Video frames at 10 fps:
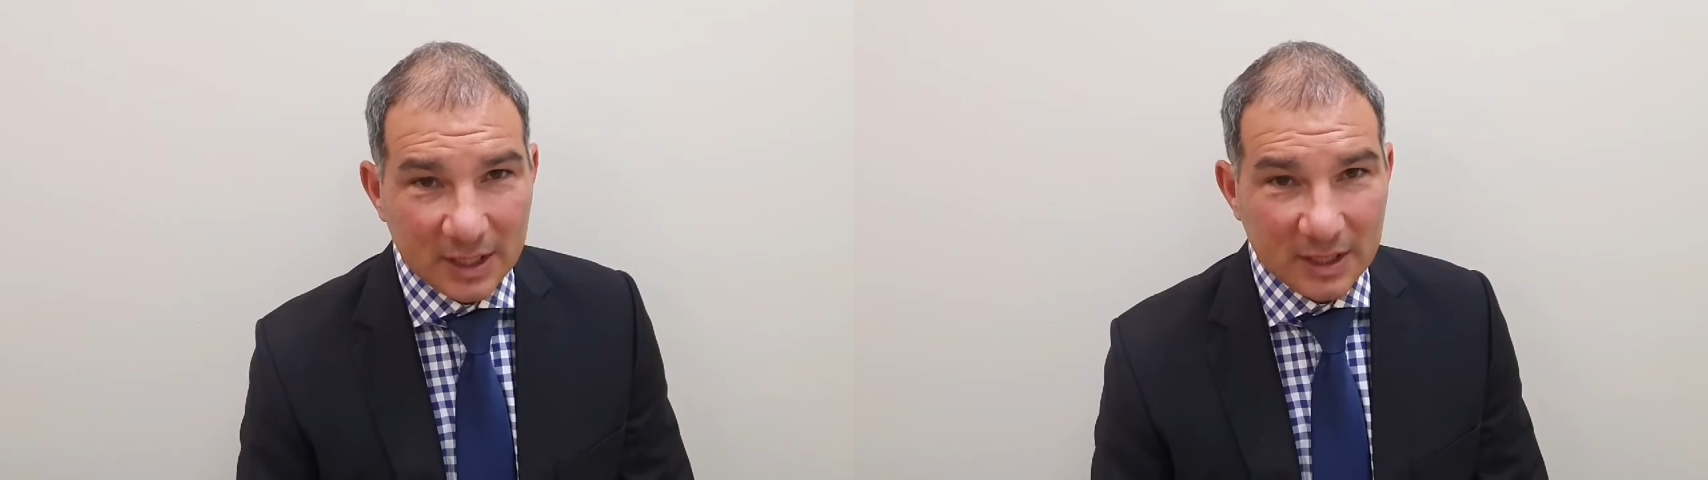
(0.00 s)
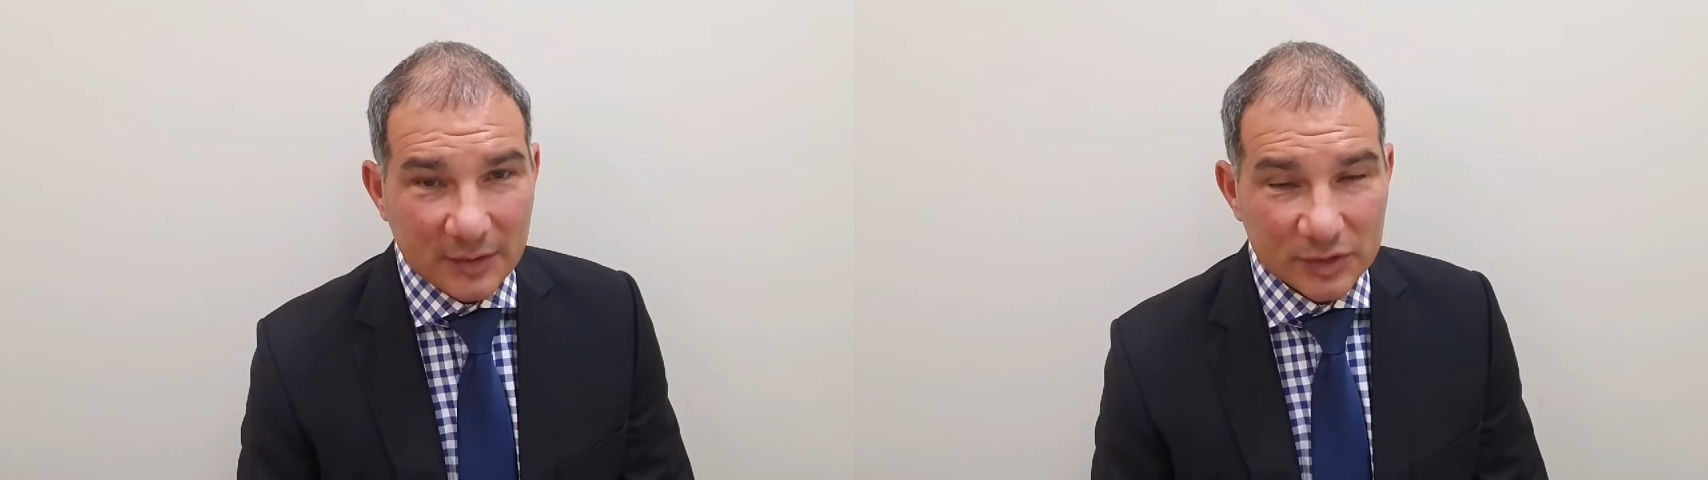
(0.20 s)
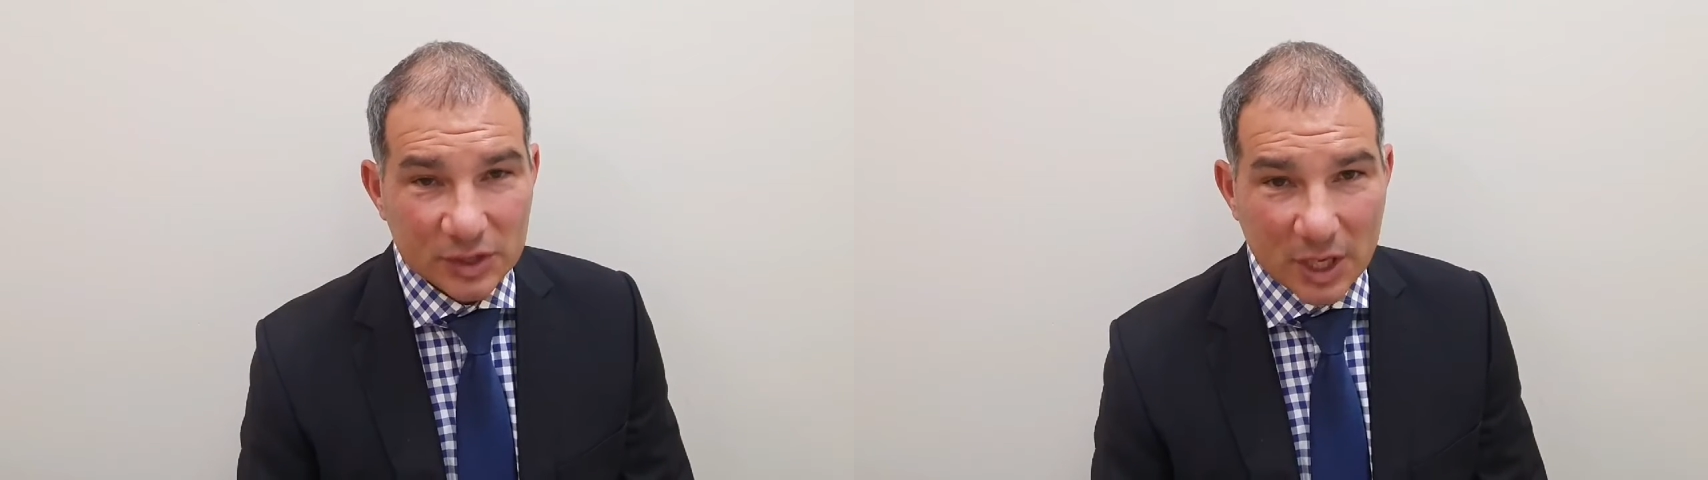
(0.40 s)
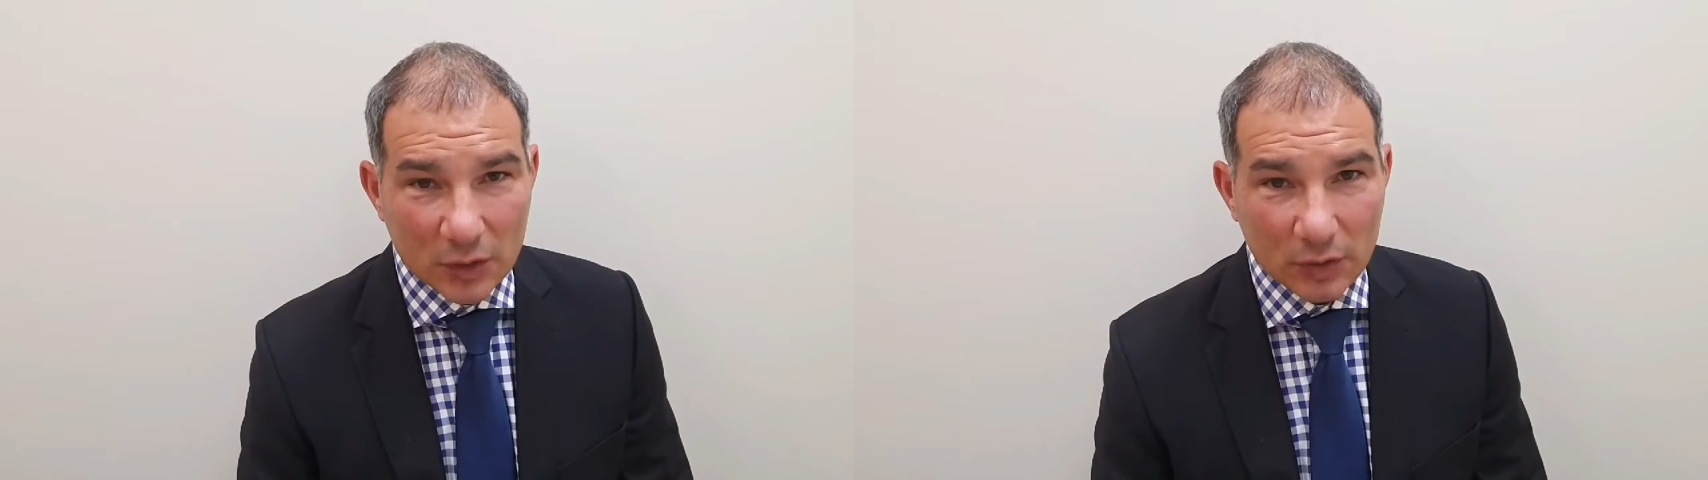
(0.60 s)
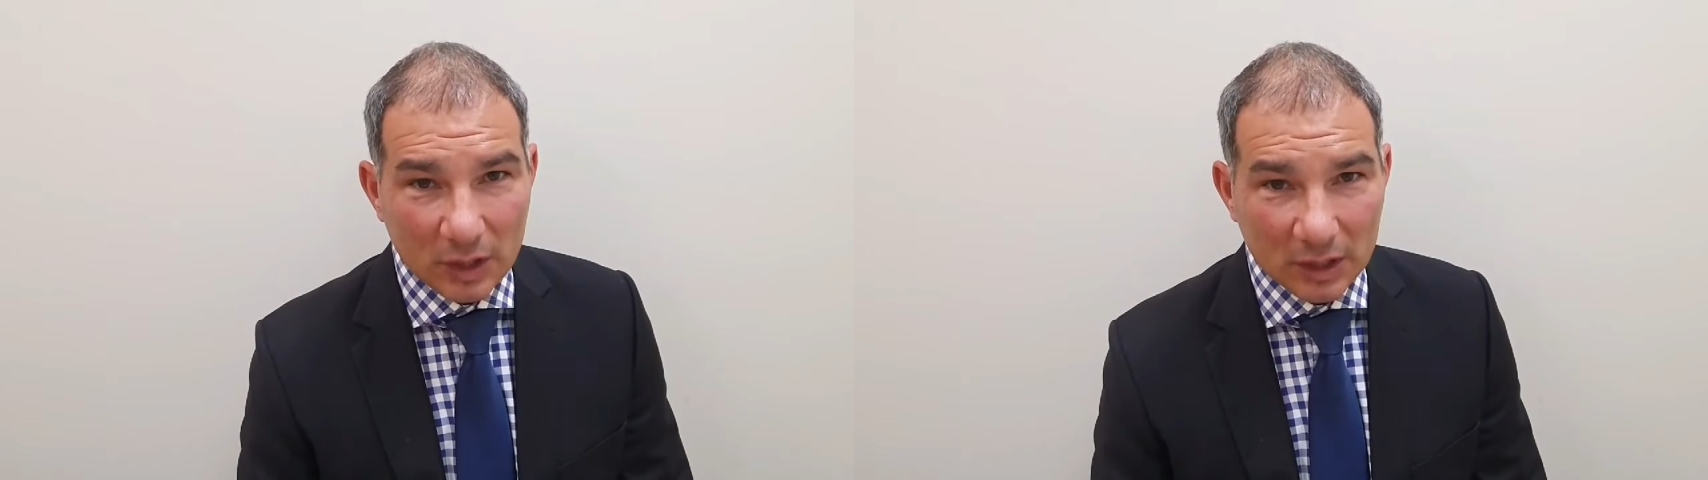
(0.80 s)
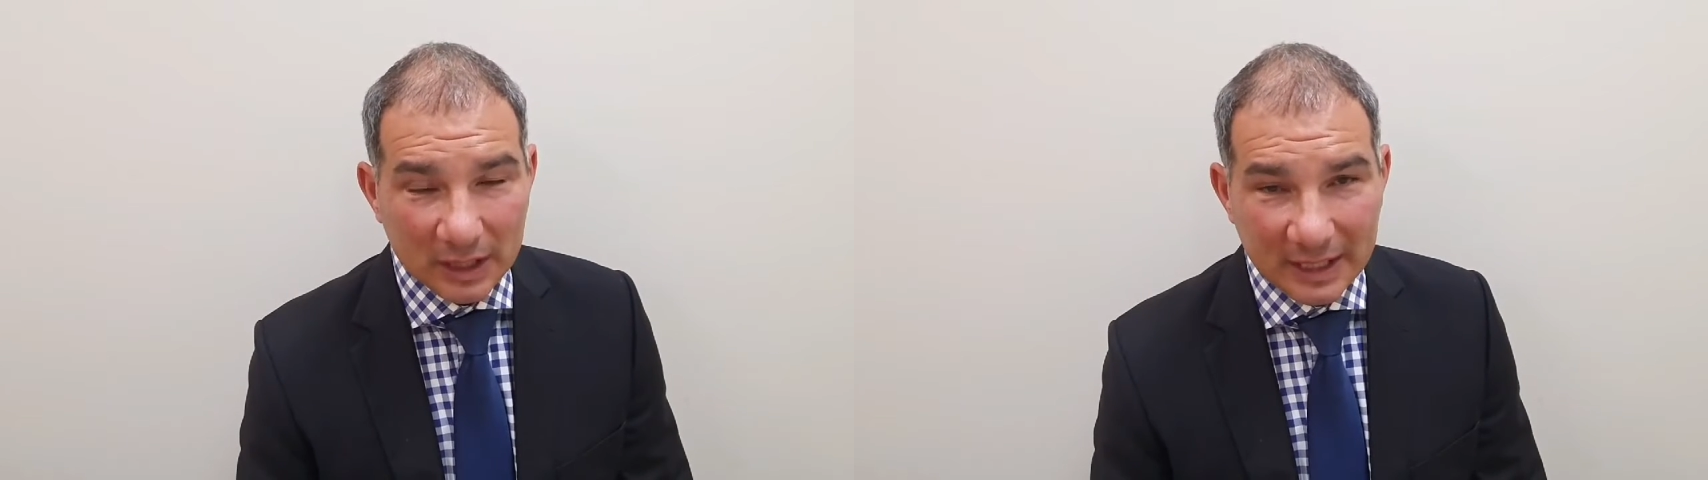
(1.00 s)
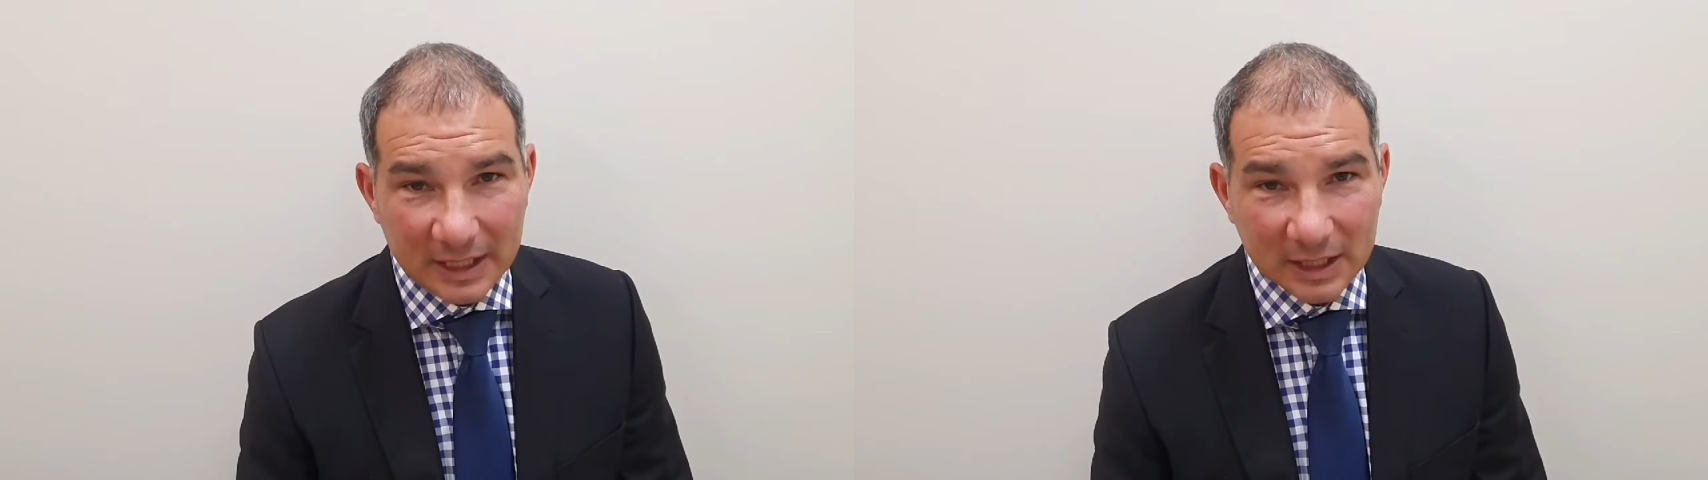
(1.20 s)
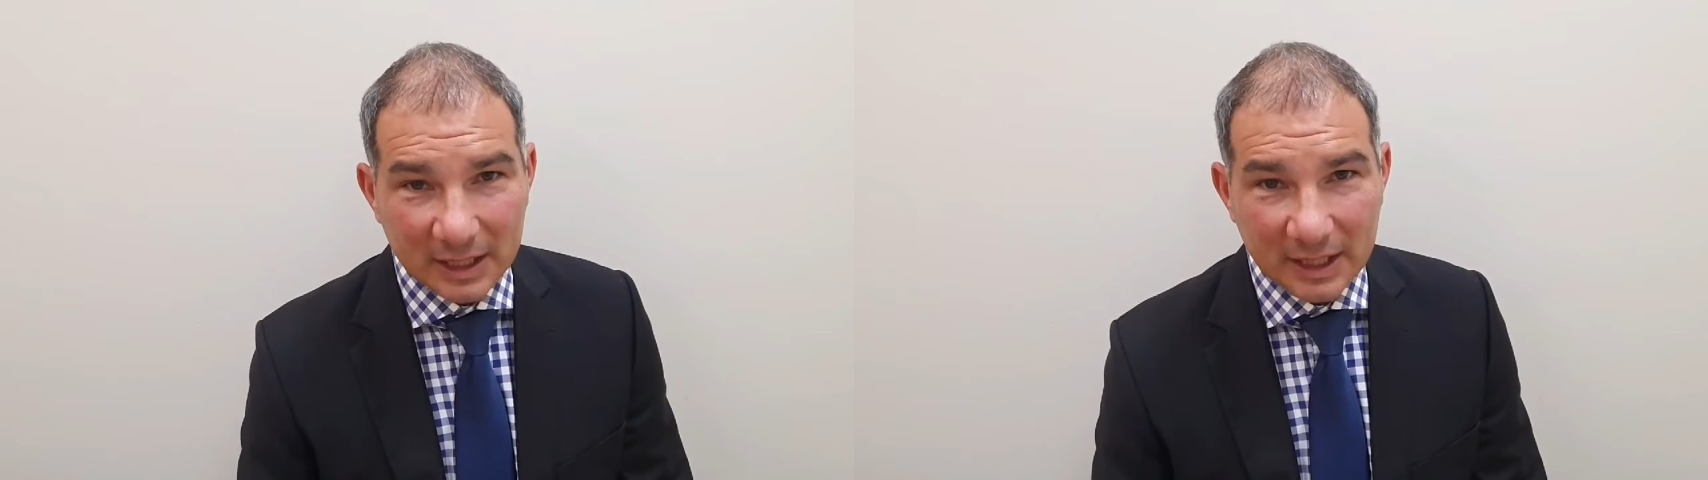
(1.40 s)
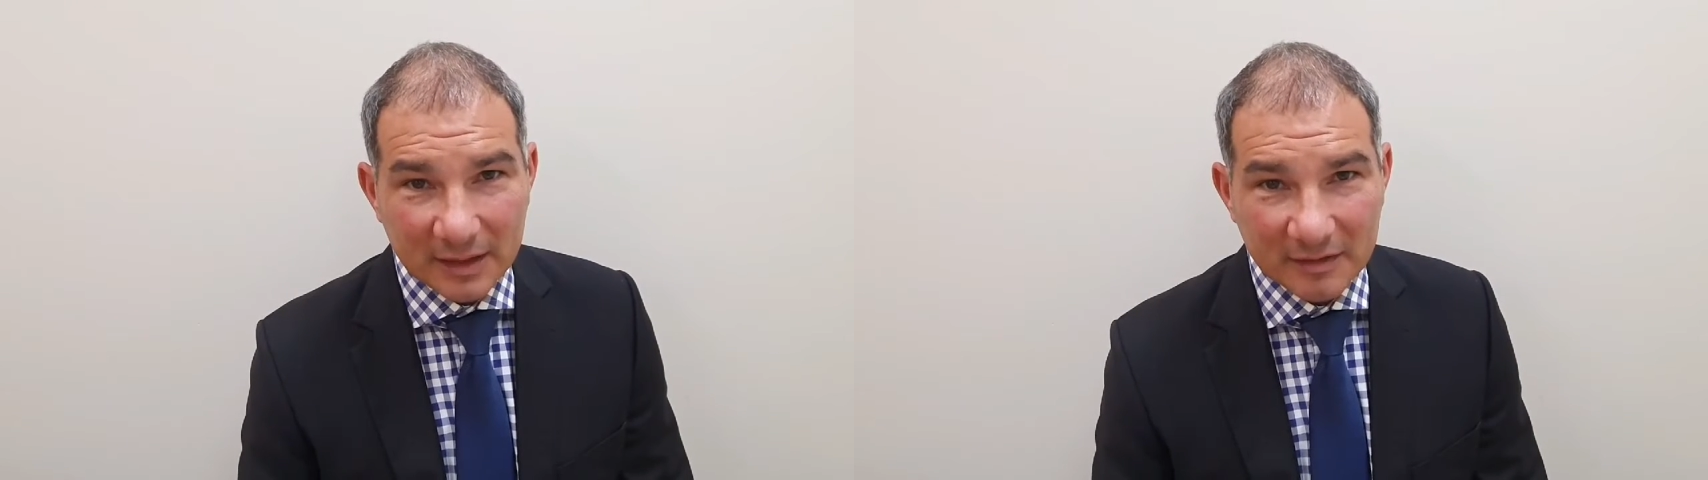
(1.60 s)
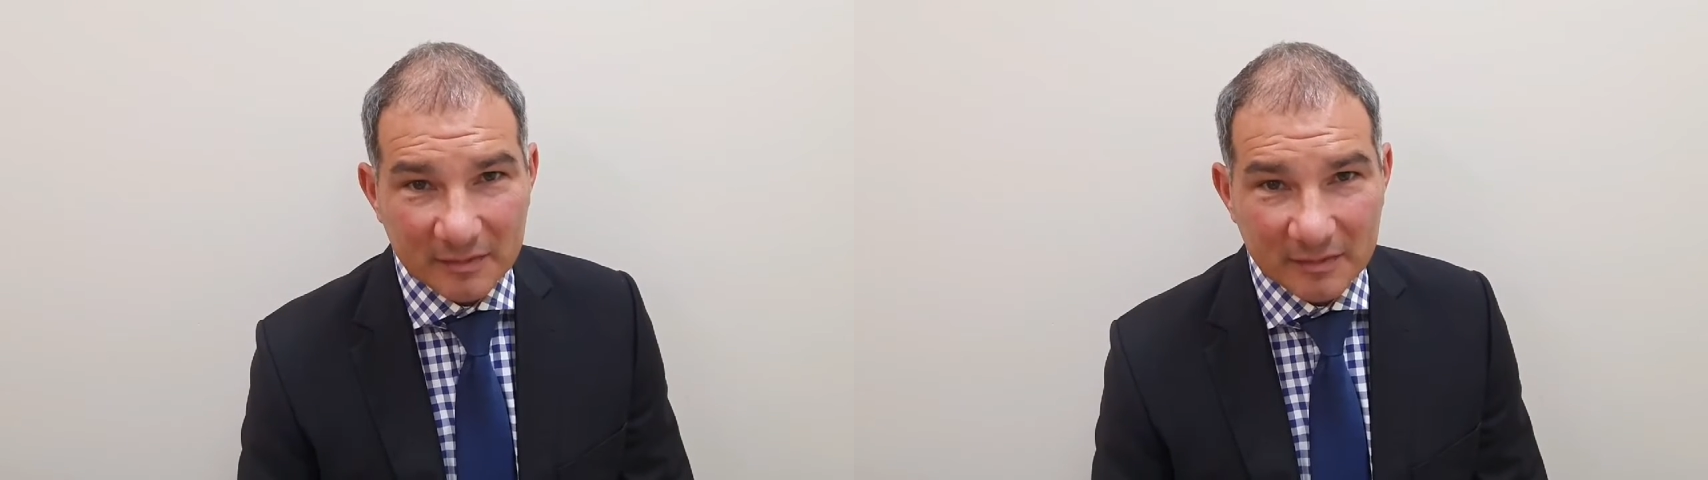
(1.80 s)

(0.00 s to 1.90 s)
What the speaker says: There is no legally